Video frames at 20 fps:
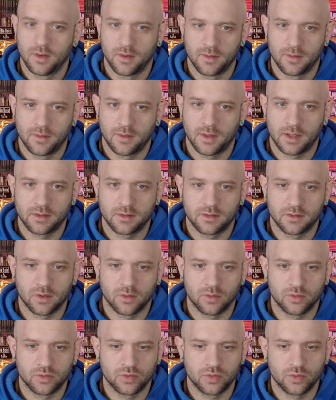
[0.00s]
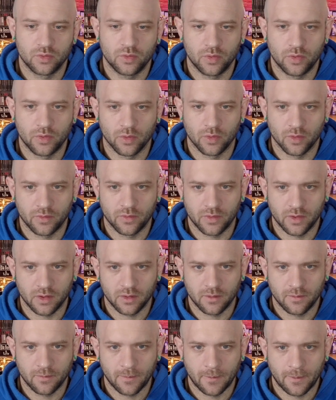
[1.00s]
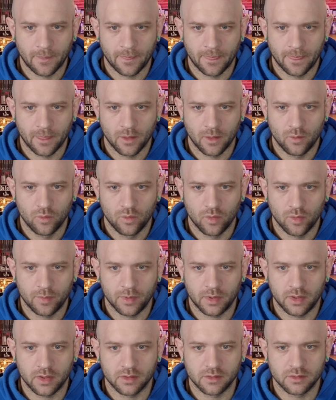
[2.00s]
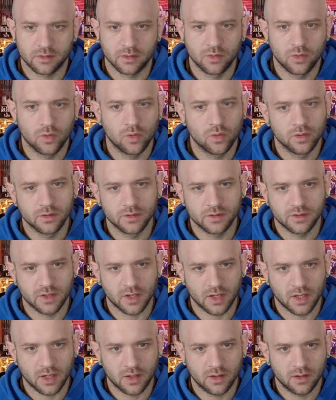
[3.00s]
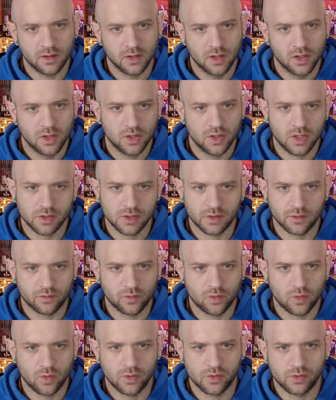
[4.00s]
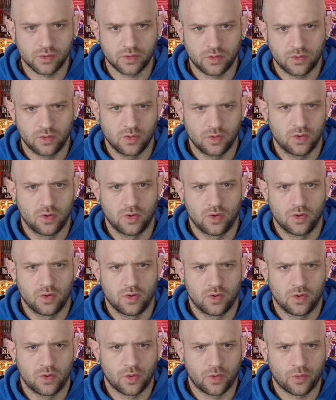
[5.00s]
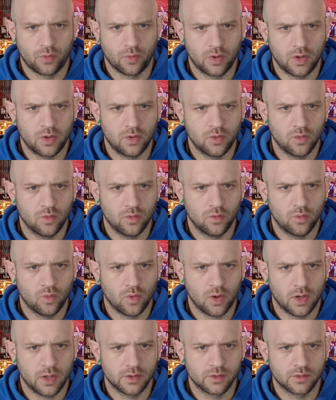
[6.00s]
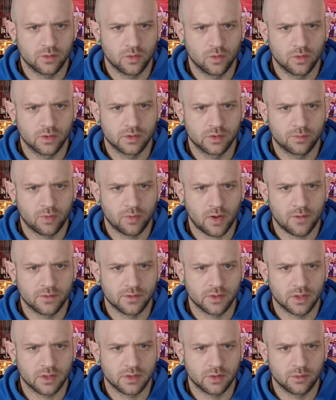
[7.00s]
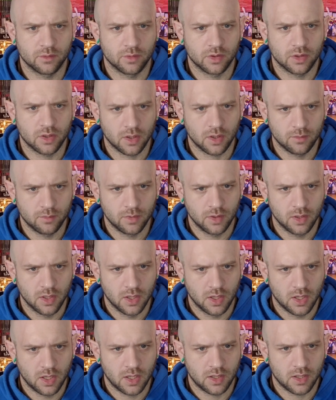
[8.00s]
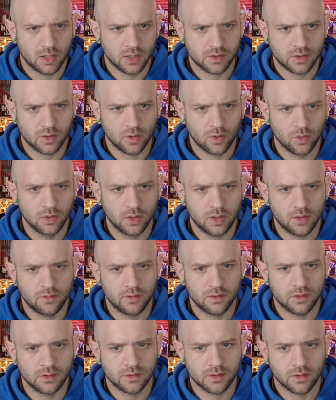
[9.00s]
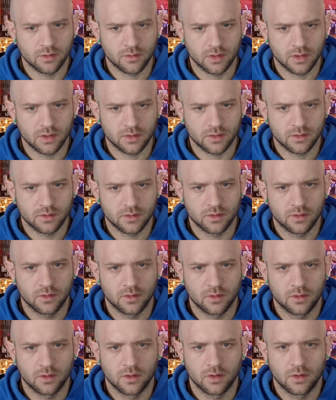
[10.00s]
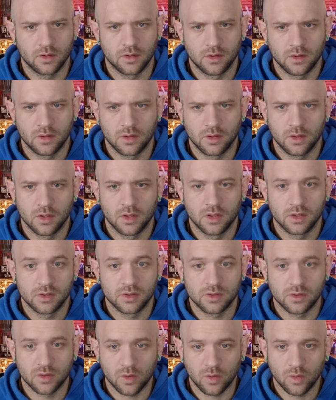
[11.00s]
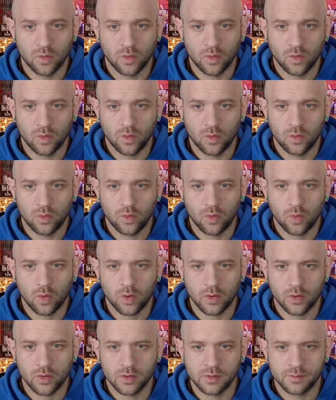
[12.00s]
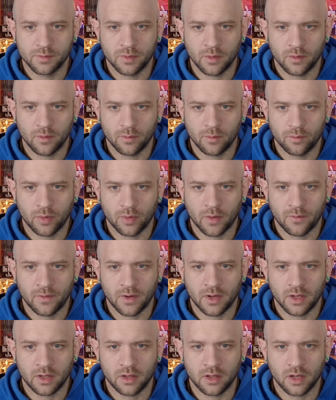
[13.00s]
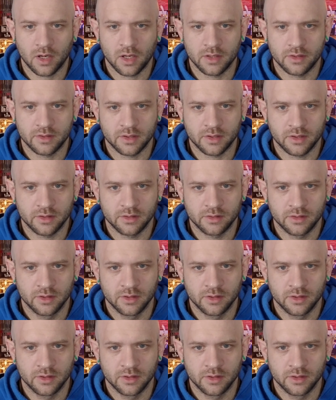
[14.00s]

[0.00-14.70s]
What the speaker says: That's so true, Thorfinn. Well, because the Norns say, yes, of course, the three wise Norns prophesied it would come, and that's the only evidence there is. So, who are those prophetic goddesses?